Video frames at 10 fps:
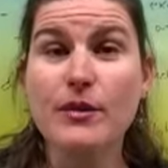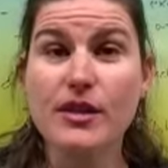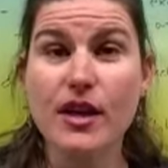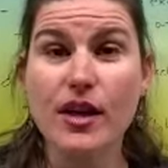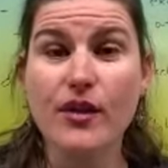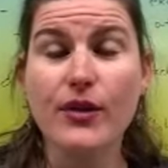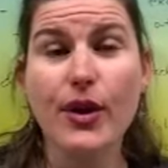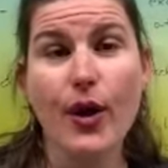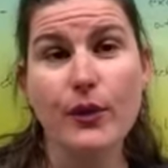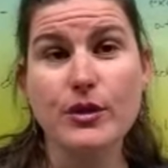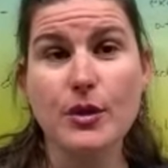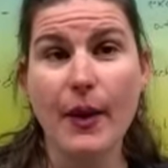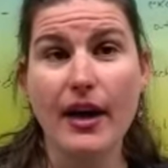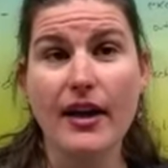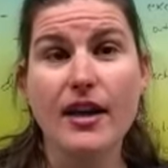observe your own
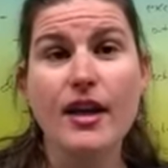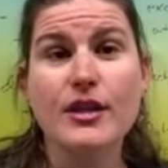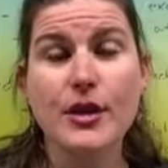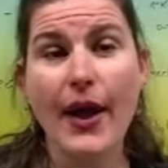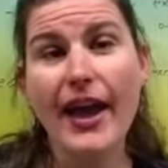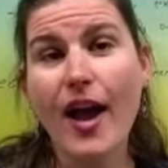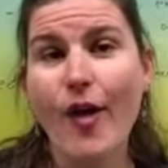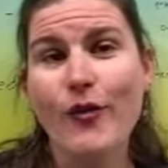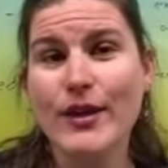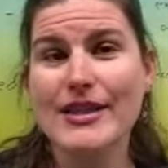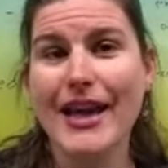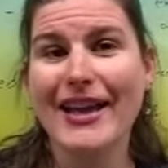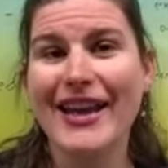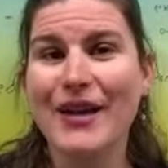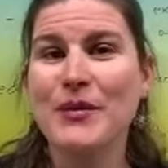stomata. So hang on for a
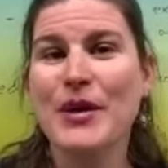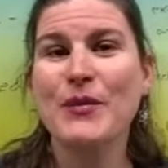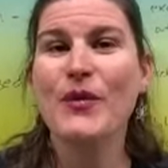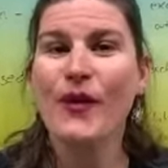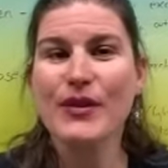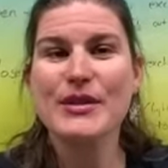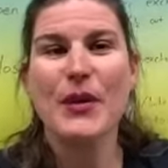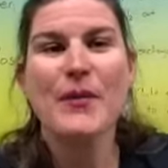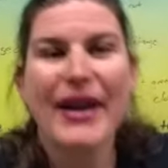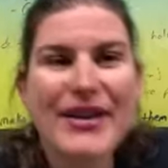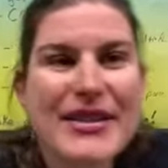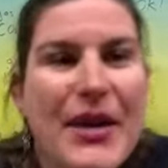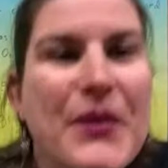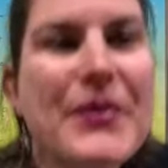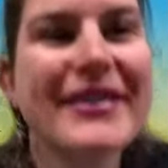second, and I'm going to move over to our
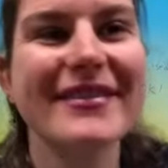microscope.